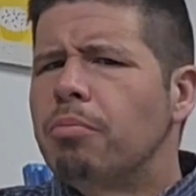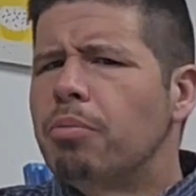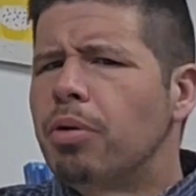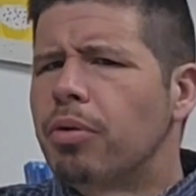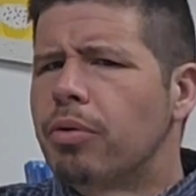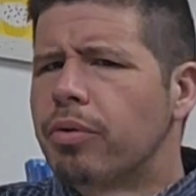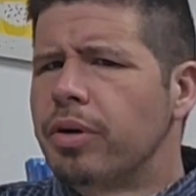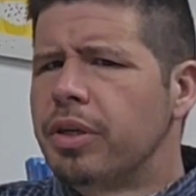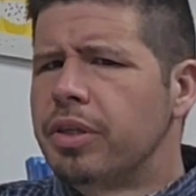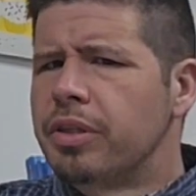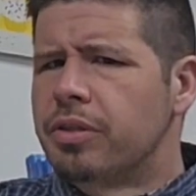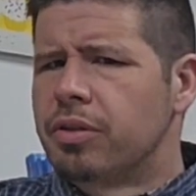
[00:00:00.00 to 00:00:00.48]

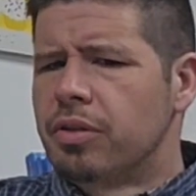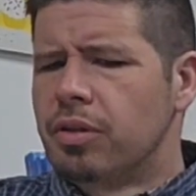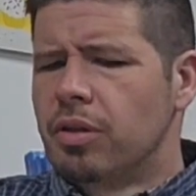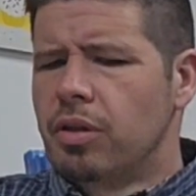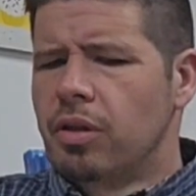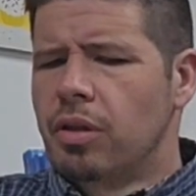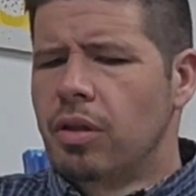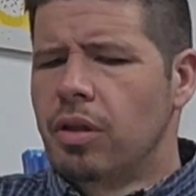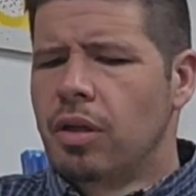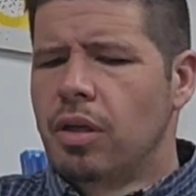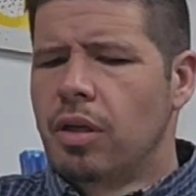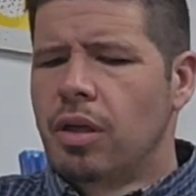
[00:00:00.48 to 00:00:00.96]

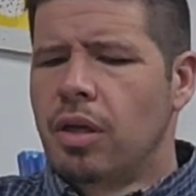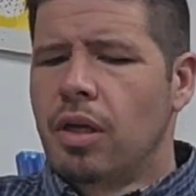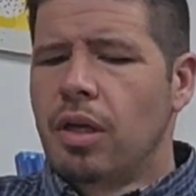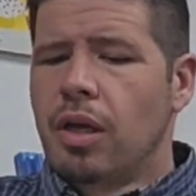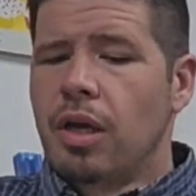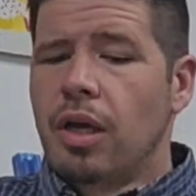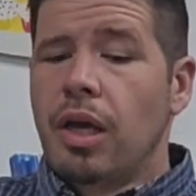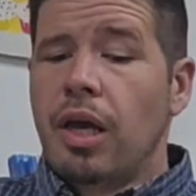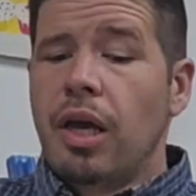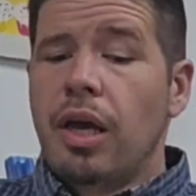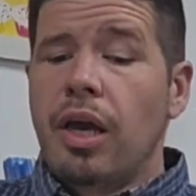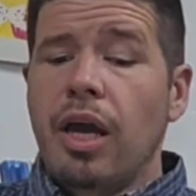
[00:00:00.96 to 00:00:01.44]
Parental,
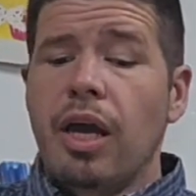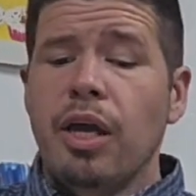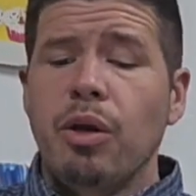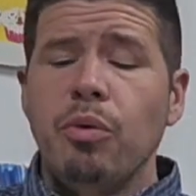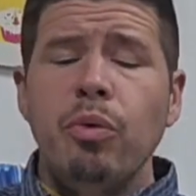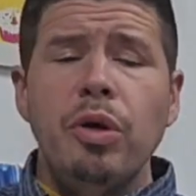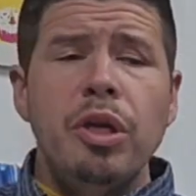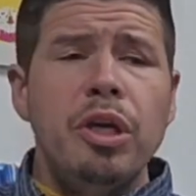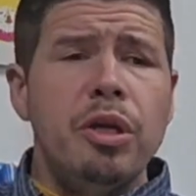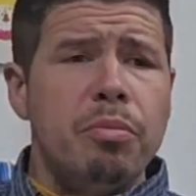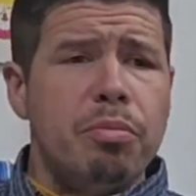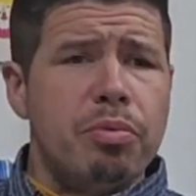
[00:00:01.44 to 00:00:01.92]
and
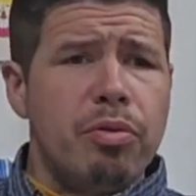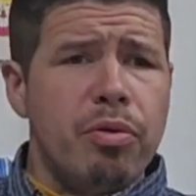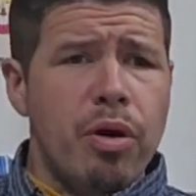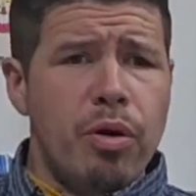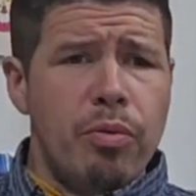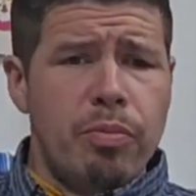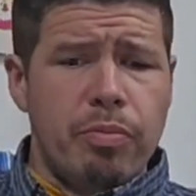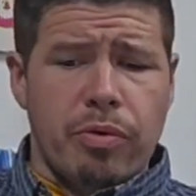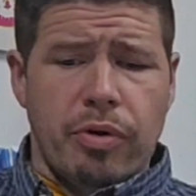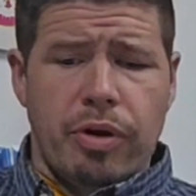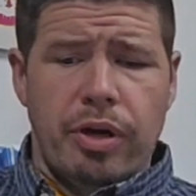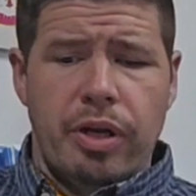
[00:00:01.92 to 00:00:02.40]
when
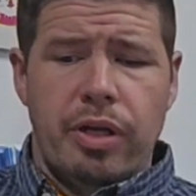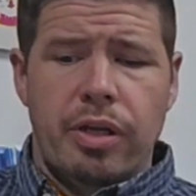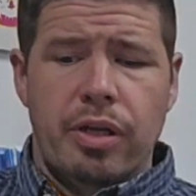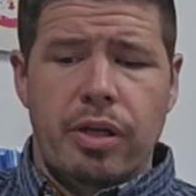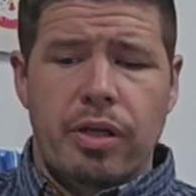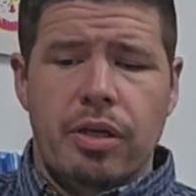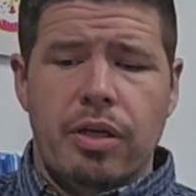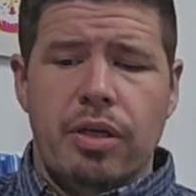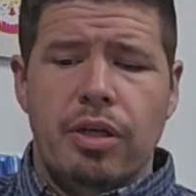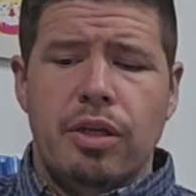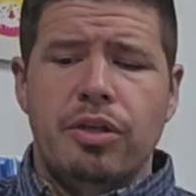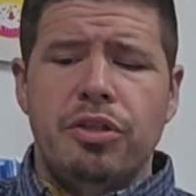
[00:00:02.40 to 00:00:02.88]

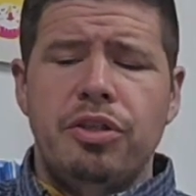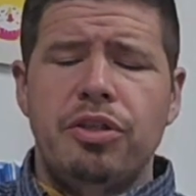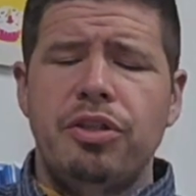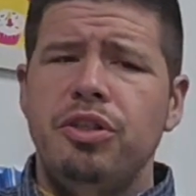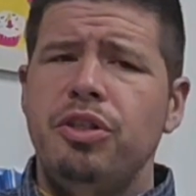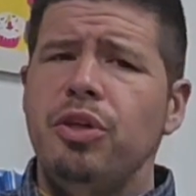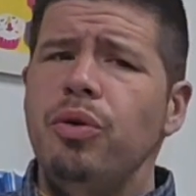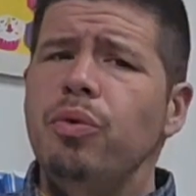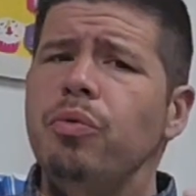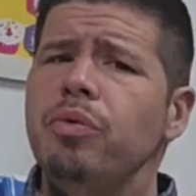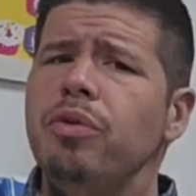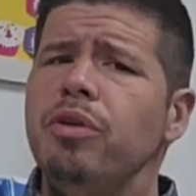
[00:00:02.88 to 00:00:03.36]
appropriate,
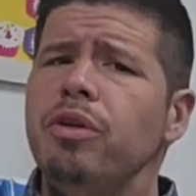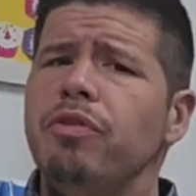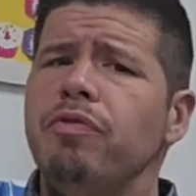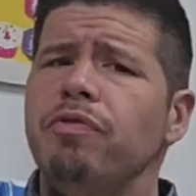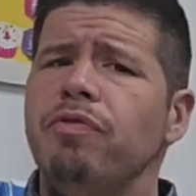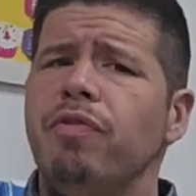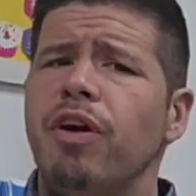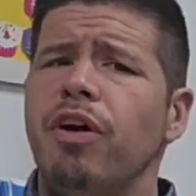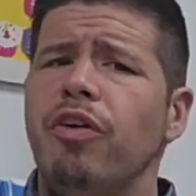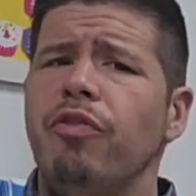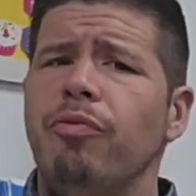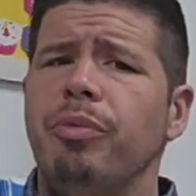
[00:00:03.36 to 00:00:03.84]
student
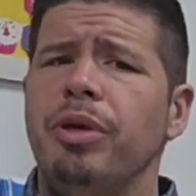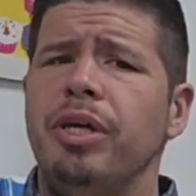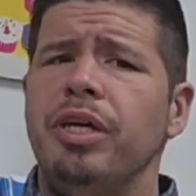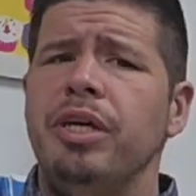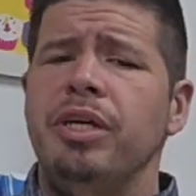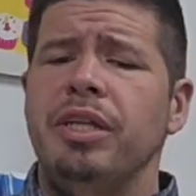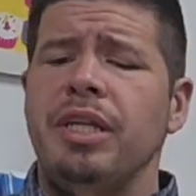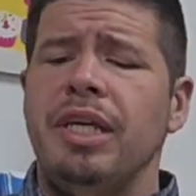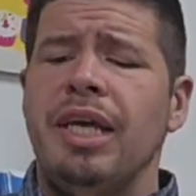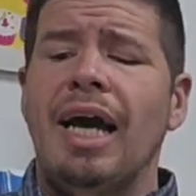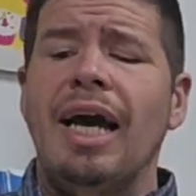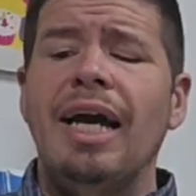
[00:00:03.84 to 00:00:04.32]
involvement
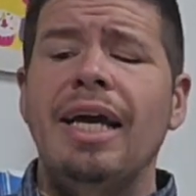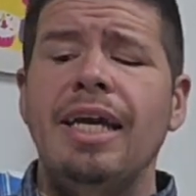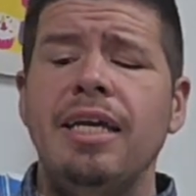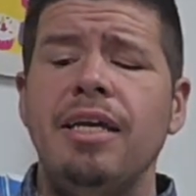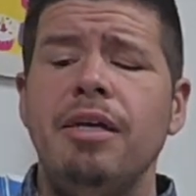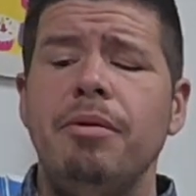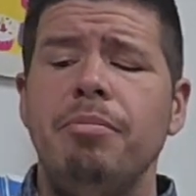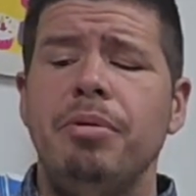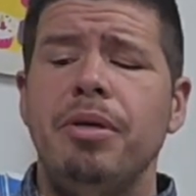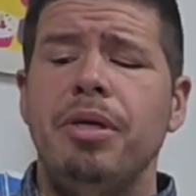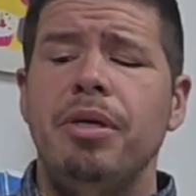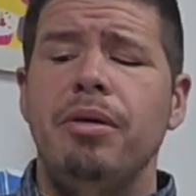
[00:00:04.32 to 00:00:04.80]
in the
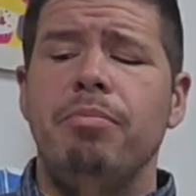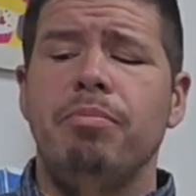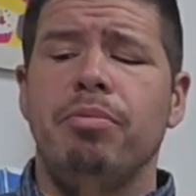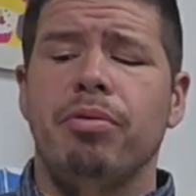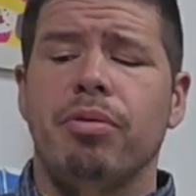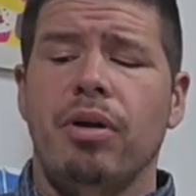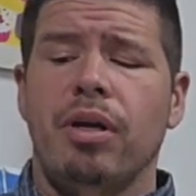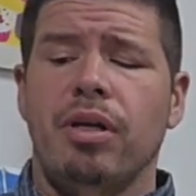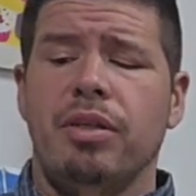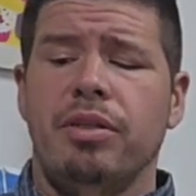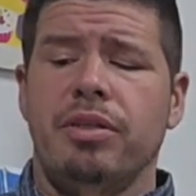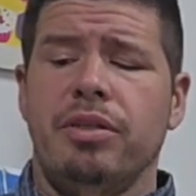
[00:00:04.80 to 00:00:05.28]
IEP
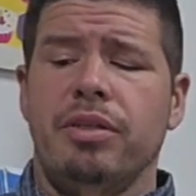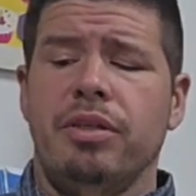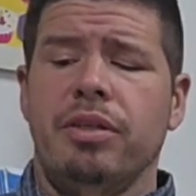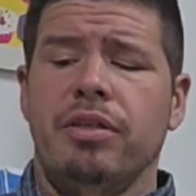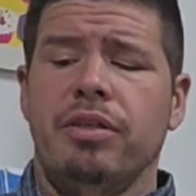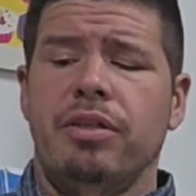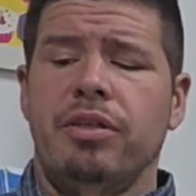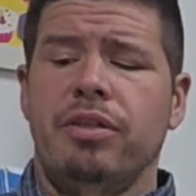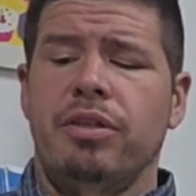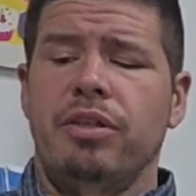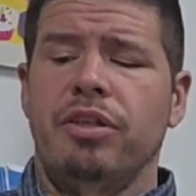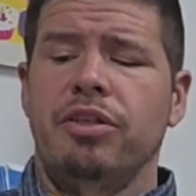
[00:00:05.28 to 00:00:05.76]

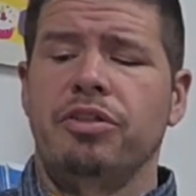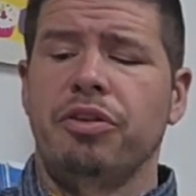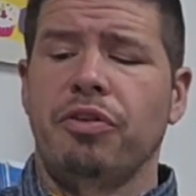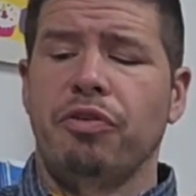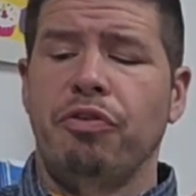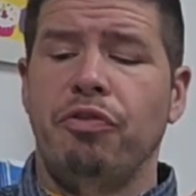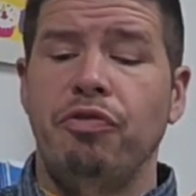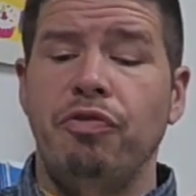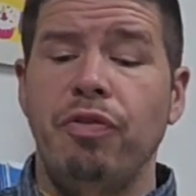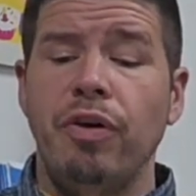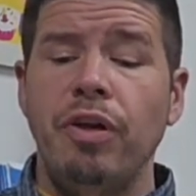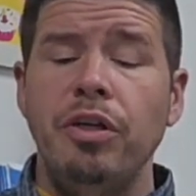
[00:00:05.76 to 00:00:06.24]
process is a
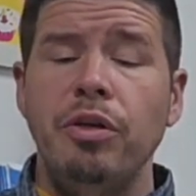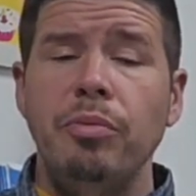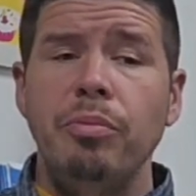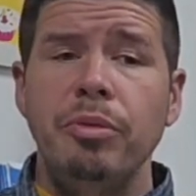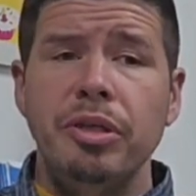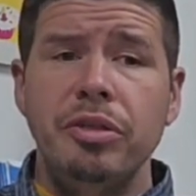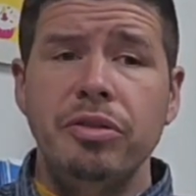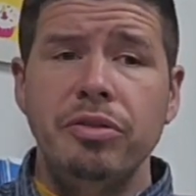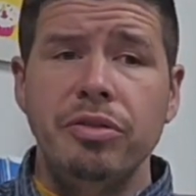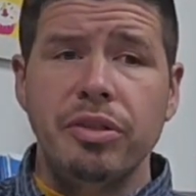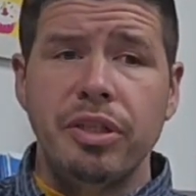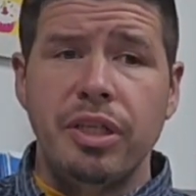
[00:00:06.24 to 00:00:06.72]

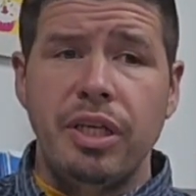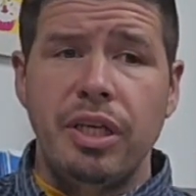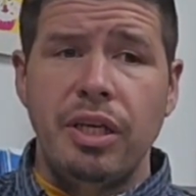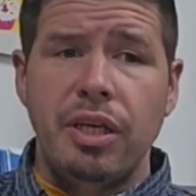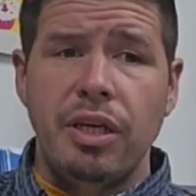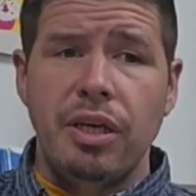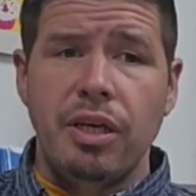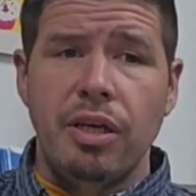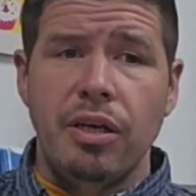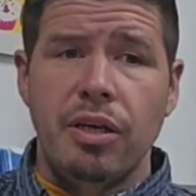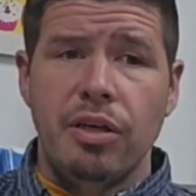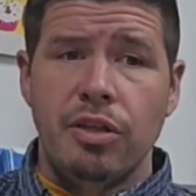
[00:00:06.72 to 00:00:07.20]
fundamental
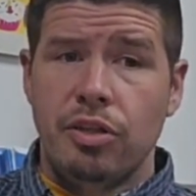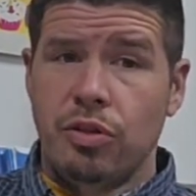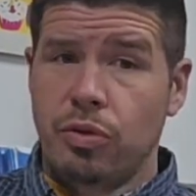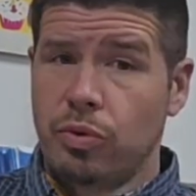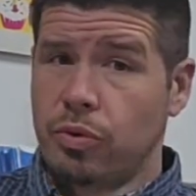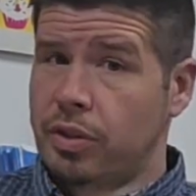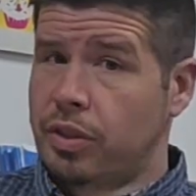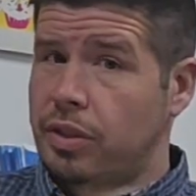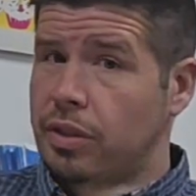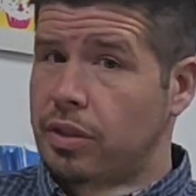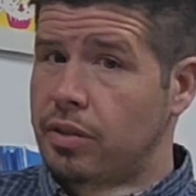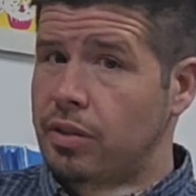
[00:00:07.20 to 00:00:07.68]
key to
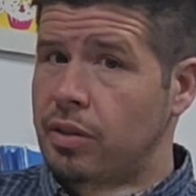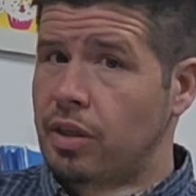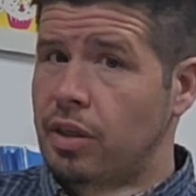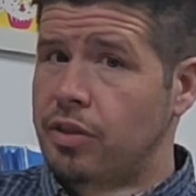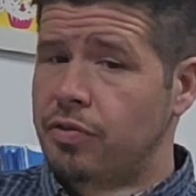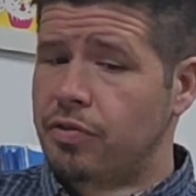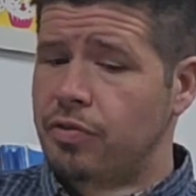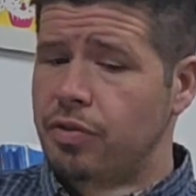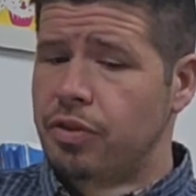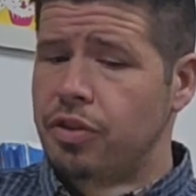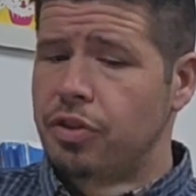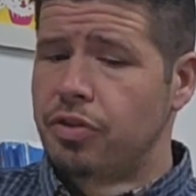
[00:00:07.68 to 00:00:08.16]
a
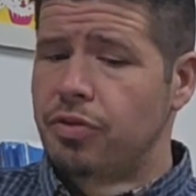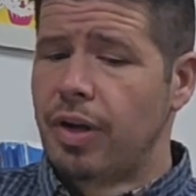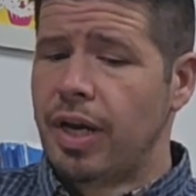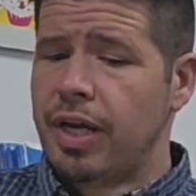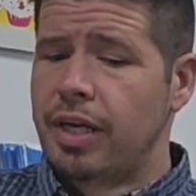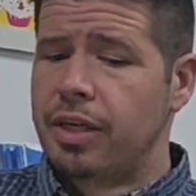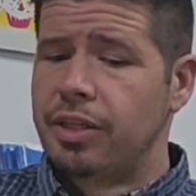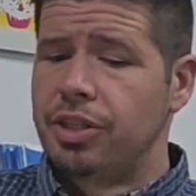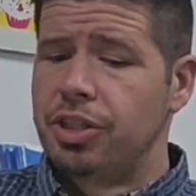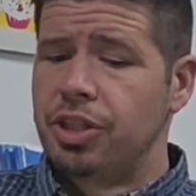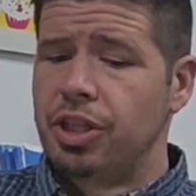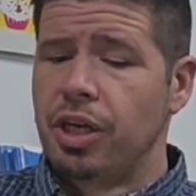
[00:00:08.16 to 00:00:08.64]
successful
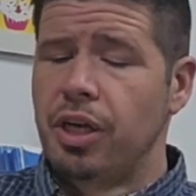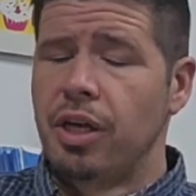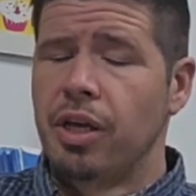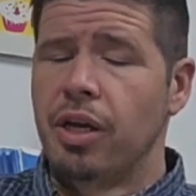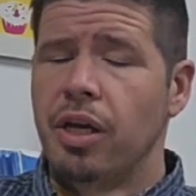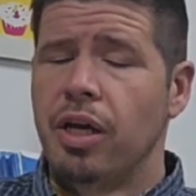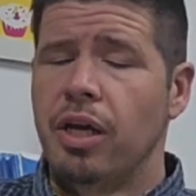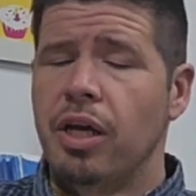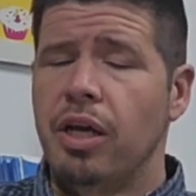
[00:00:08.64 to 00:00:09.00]
strategy.